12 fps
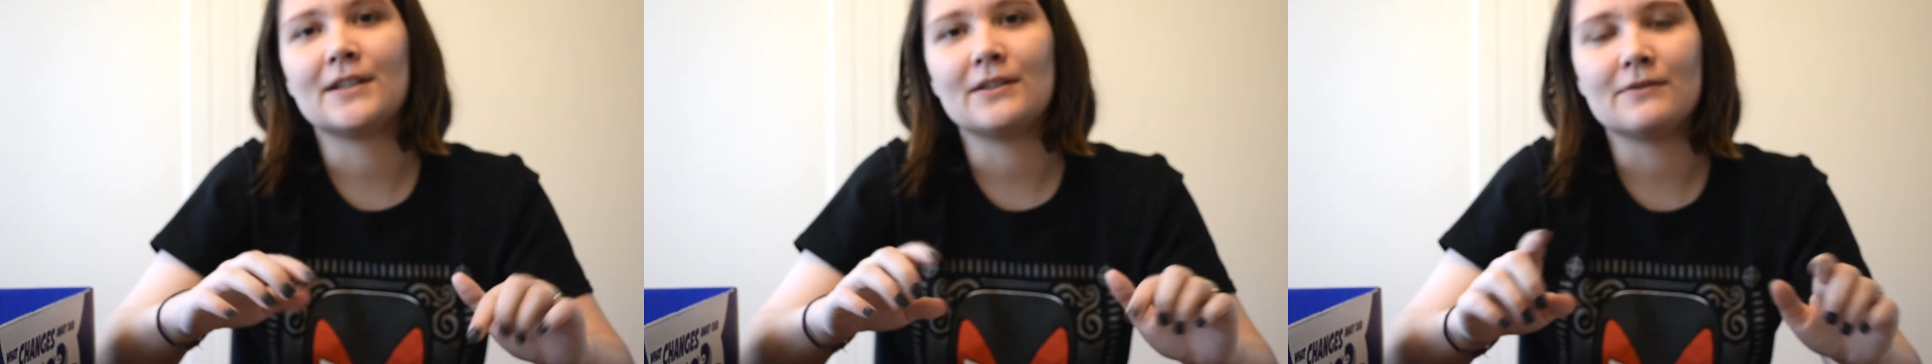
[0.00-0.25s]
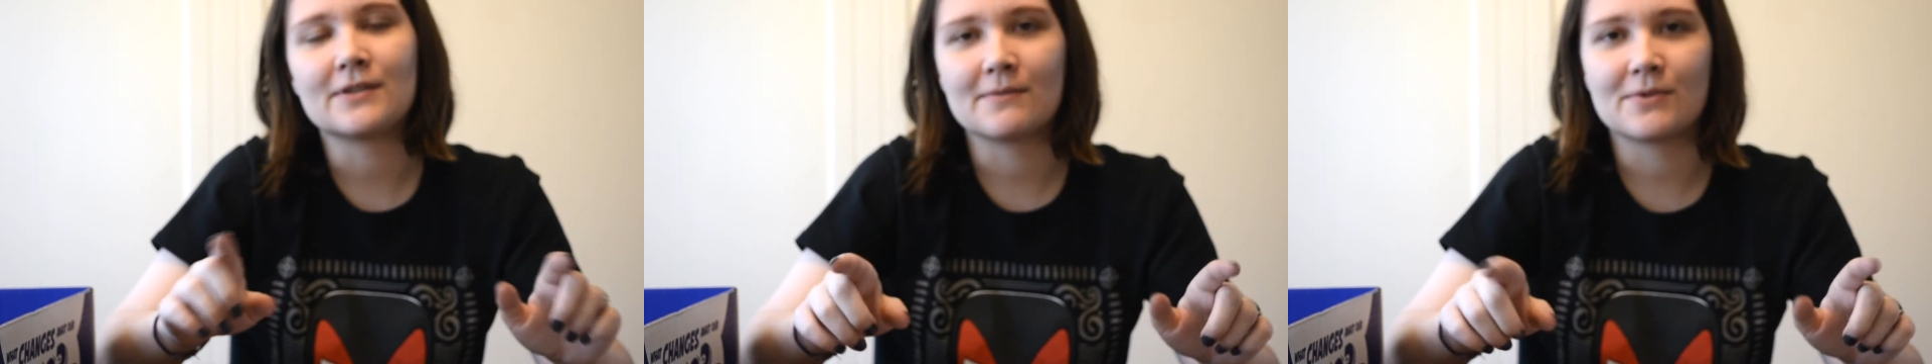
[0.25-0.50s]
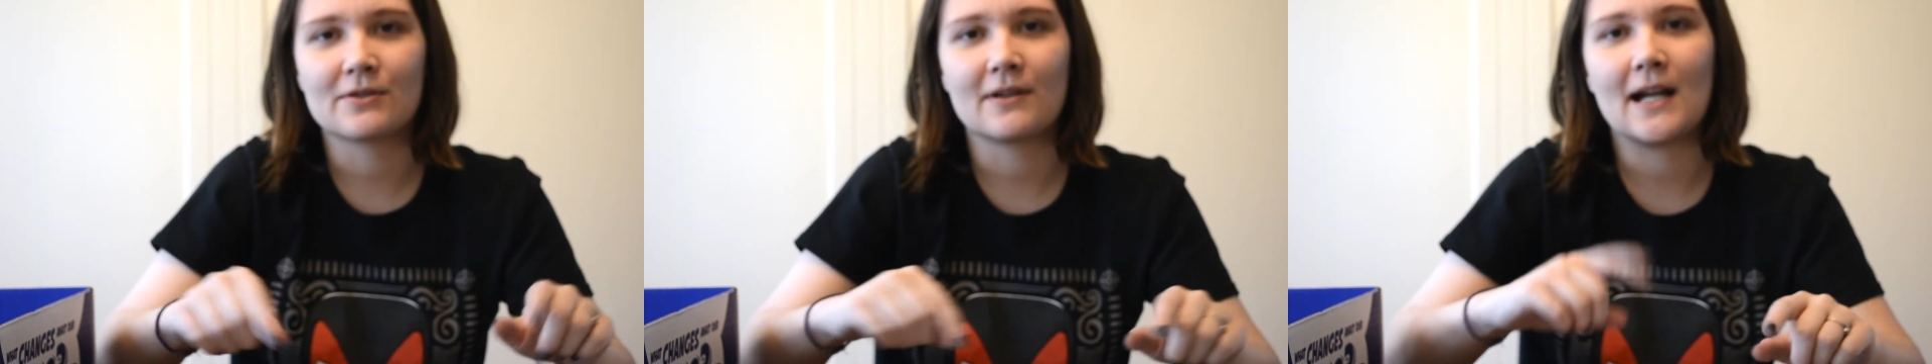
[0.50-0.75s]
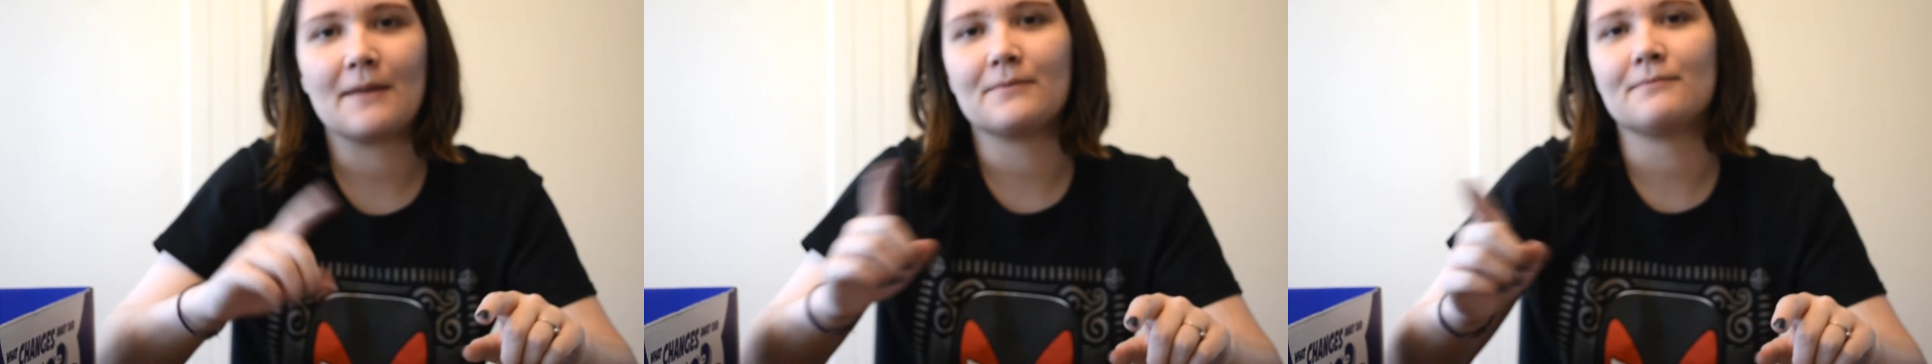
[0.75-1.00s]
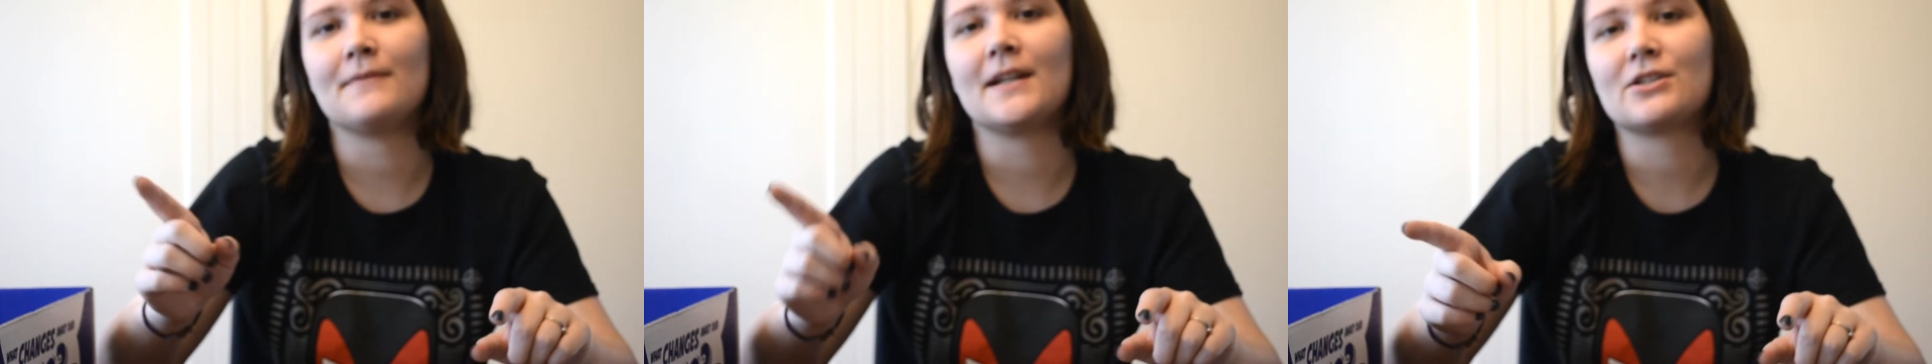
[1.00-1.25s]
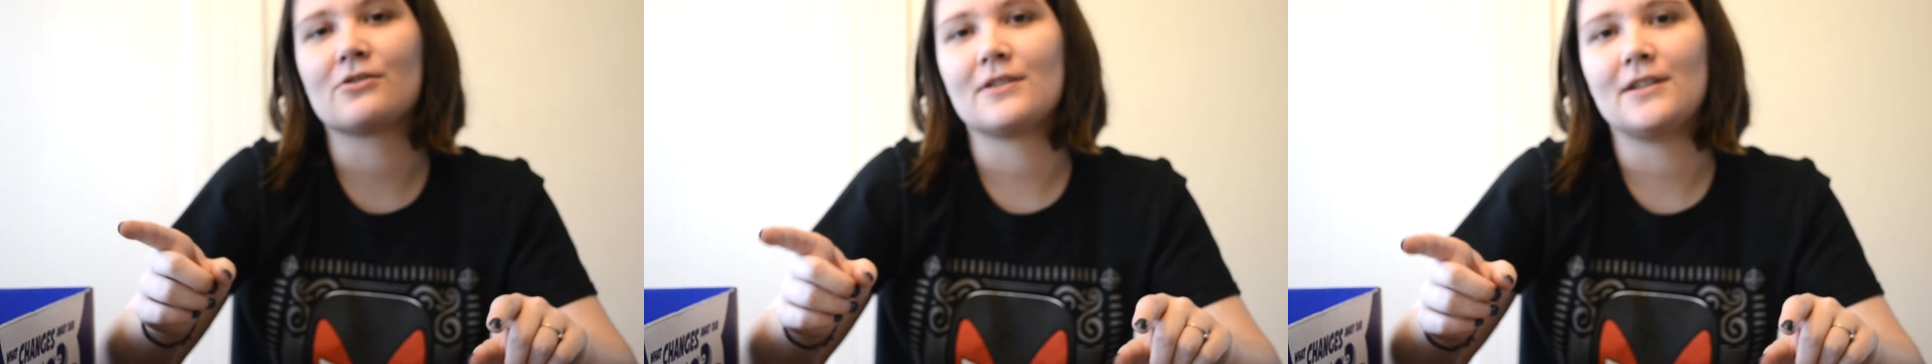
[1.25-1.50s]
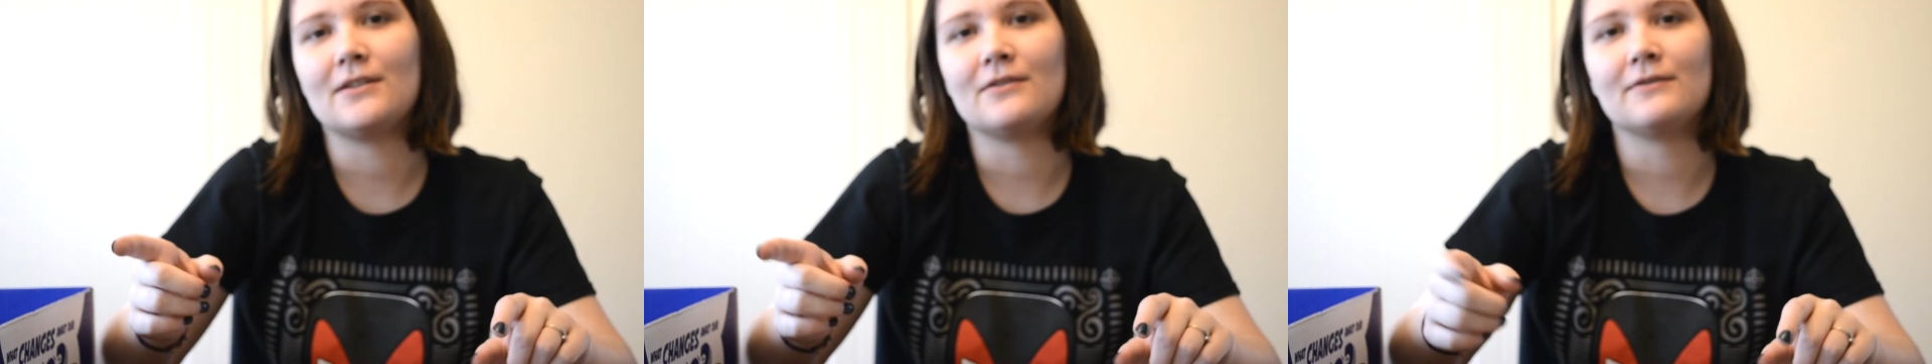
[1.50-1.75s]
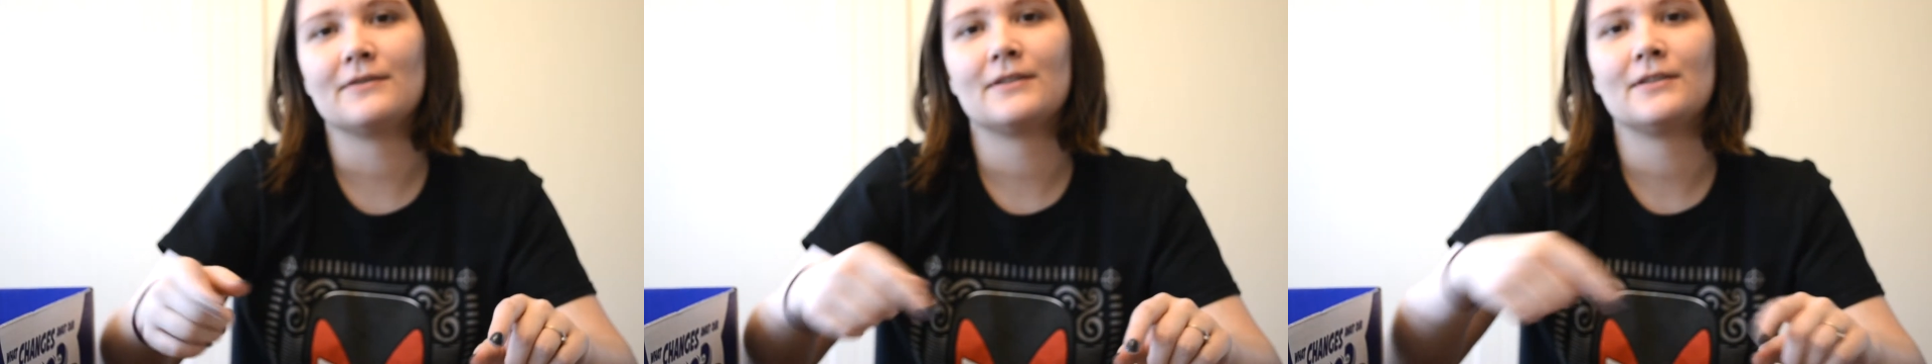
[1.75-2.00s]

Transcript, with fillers: you subscribe. Make sure you